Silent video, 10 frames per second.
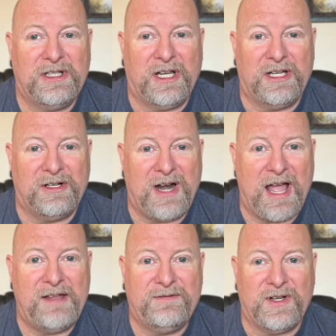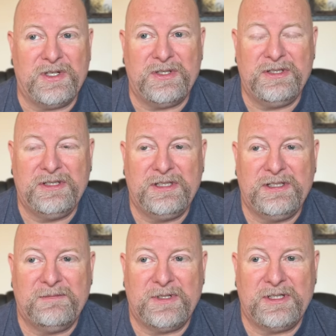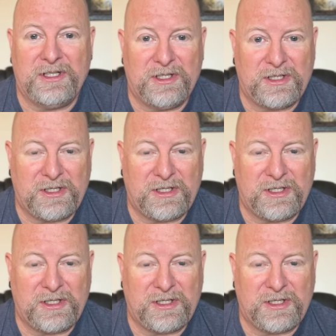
uh, her iPhone, uh,